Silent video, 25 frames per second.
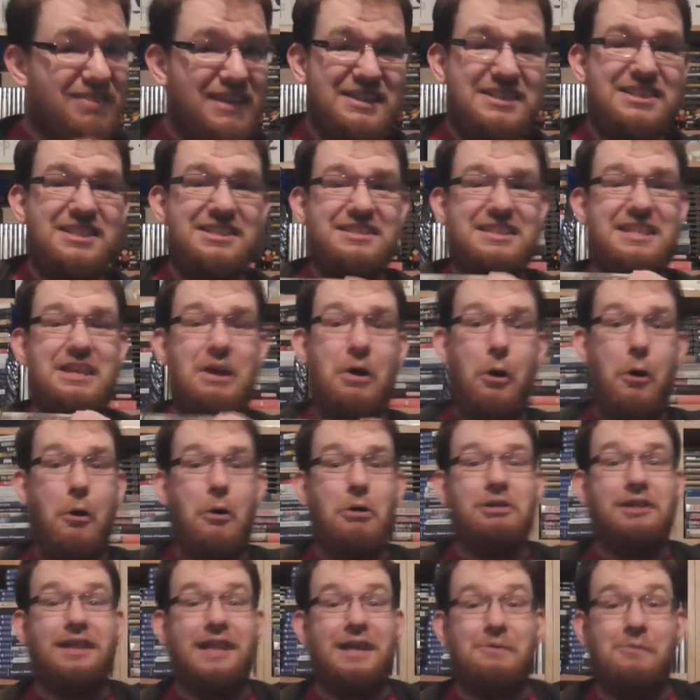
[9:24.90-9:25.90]
This is the
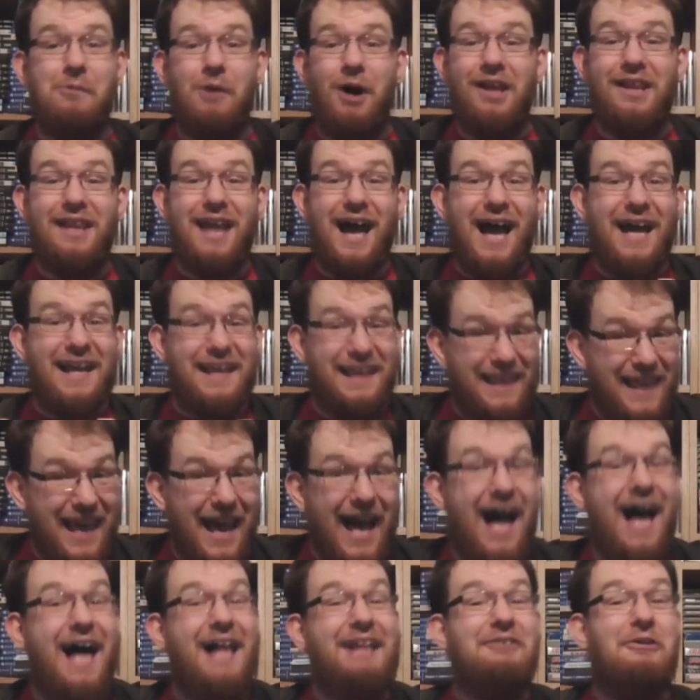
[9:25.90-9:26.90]
only one I
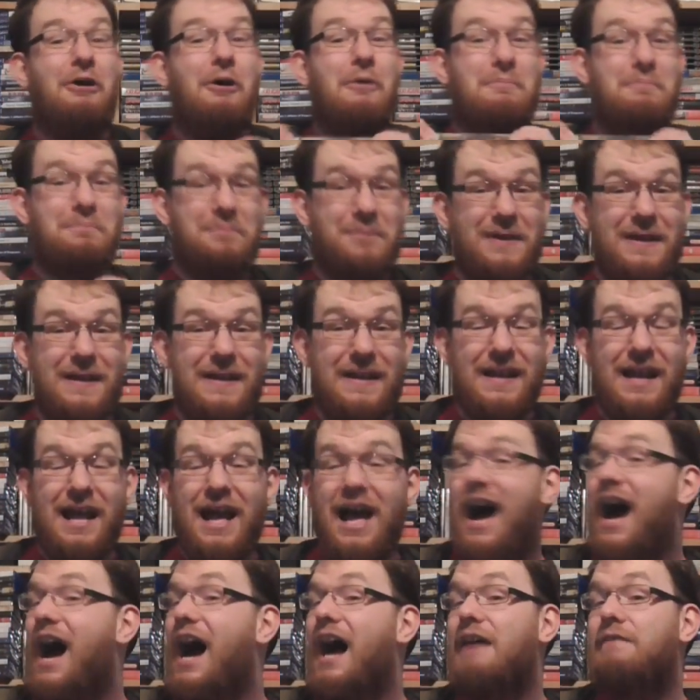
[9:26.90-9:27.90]
cannot beat.
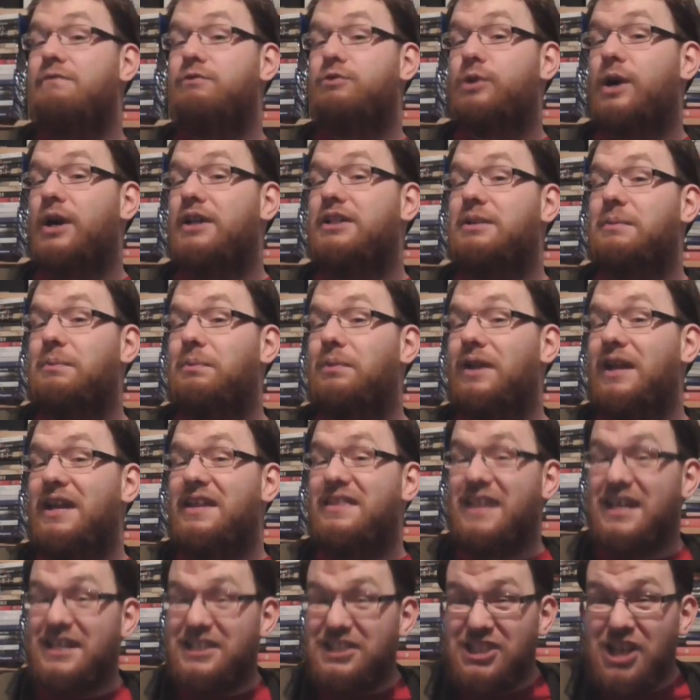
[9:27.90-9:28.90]
I've tried to
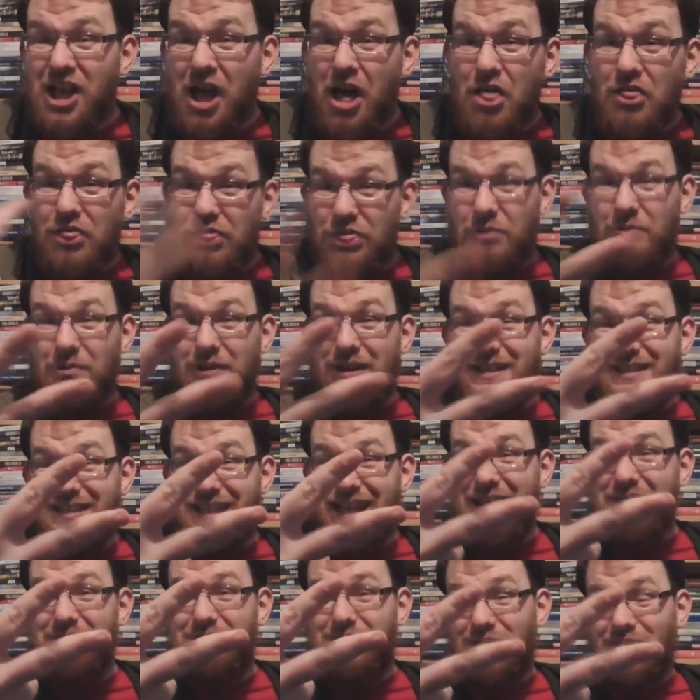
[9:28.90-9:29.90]
play this 3
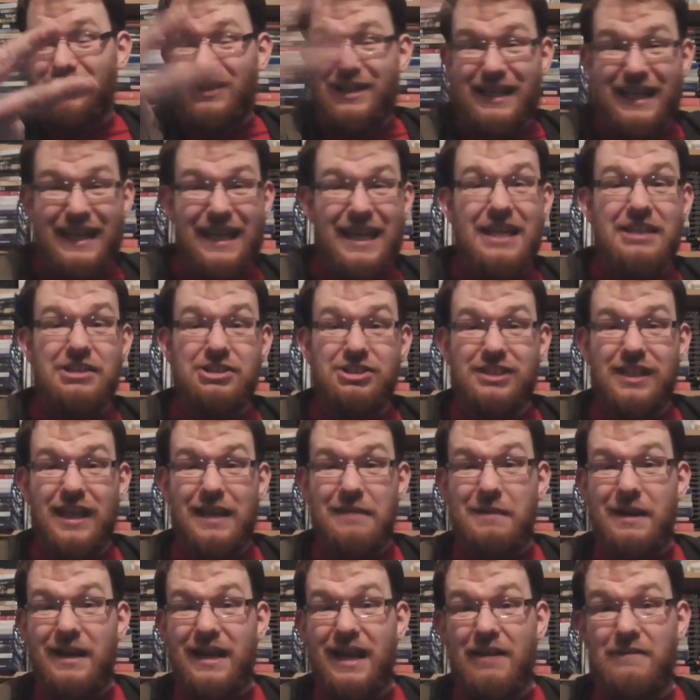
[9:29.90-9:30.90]
times already. Each
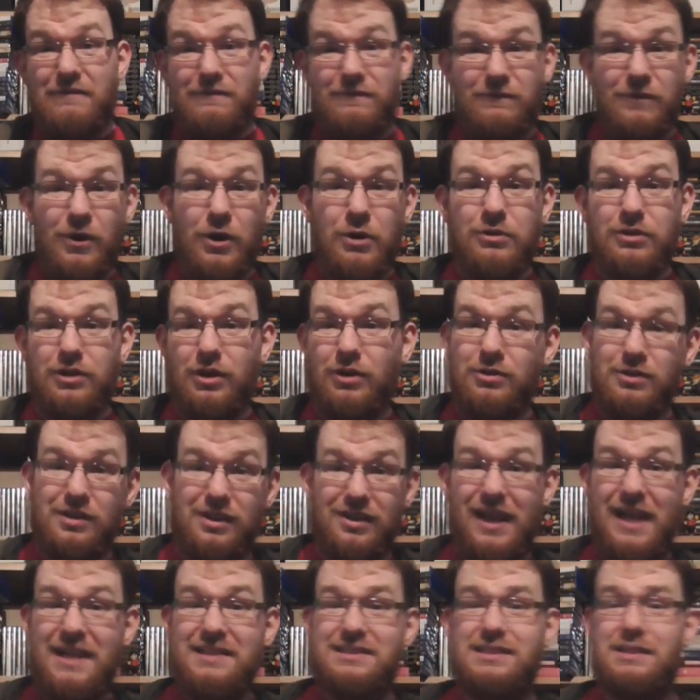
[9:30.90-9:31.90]
time I get further.
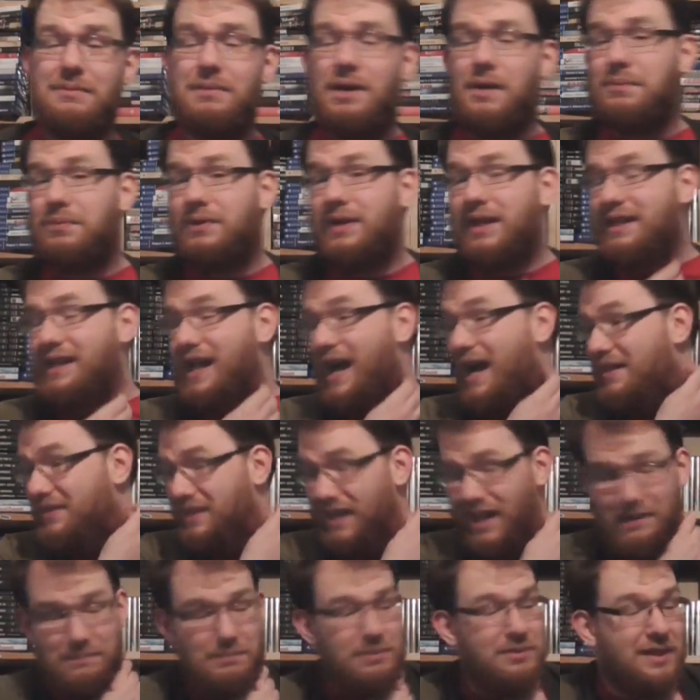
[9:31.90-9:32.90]
The last time I played it, I
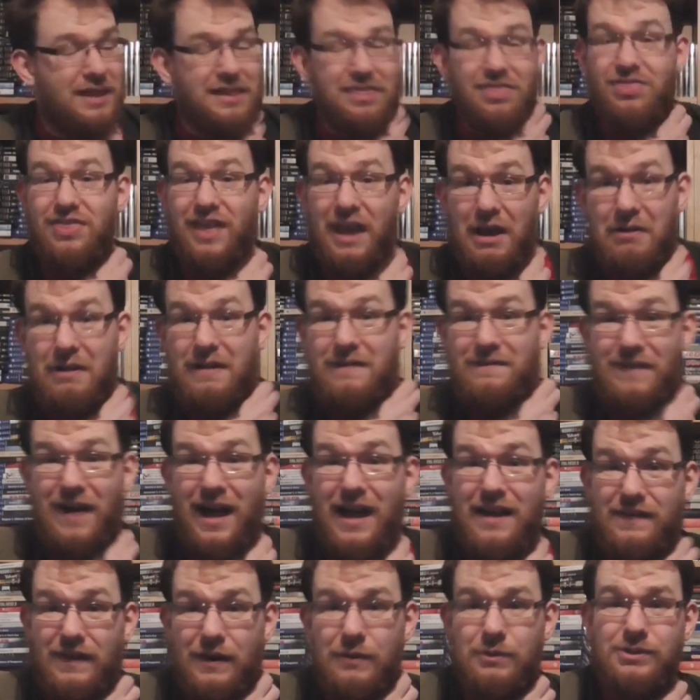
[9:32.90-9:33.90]
think I put like
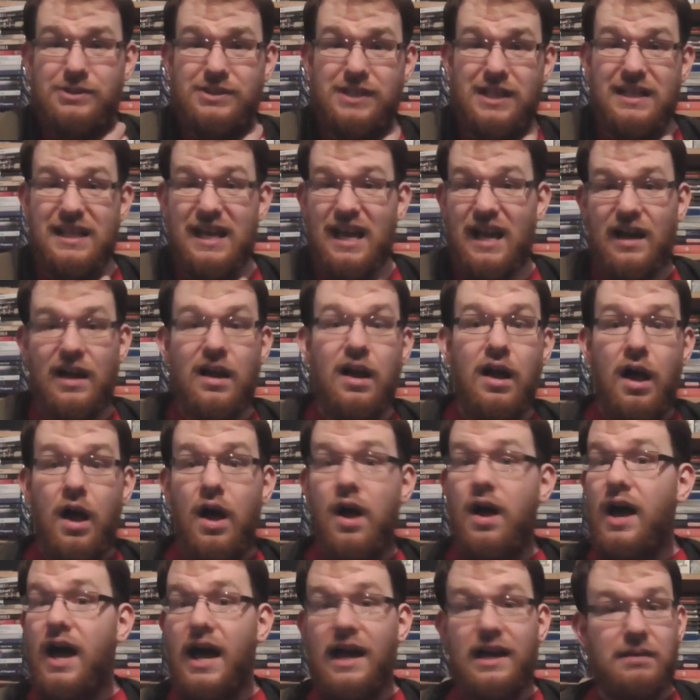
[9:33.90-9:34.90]
35 hours in it,
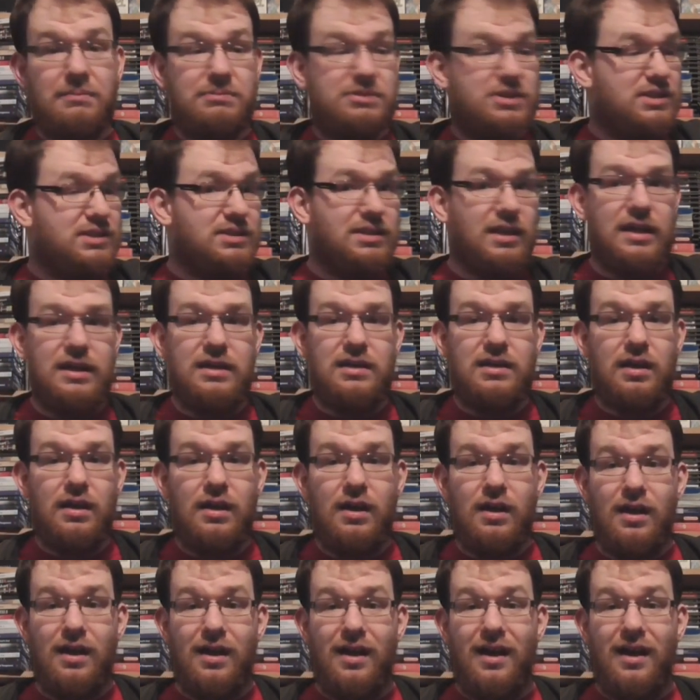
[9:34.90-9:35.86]
and I'm just like,